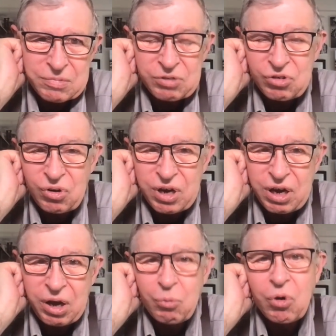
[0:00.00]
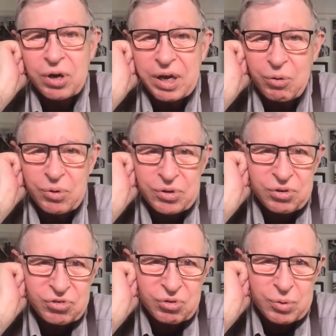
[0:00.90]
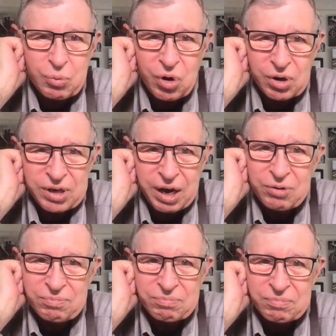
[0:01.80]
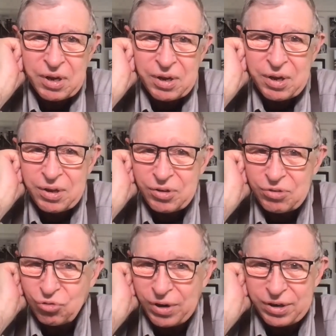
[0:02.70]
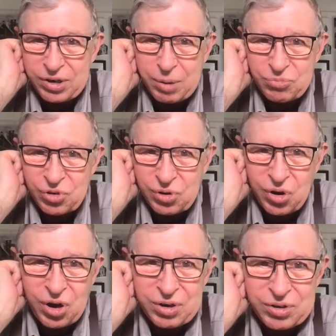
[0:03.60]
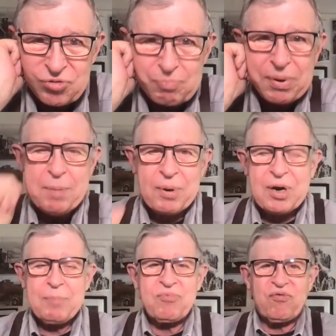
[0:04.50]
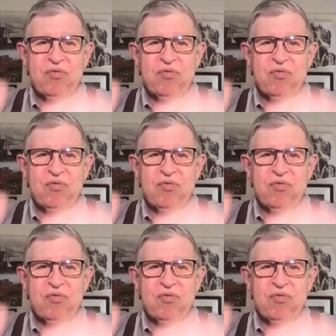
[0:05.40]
I said, okay, I'll walk out with you. So we walked out. And the train comes along and this paper comes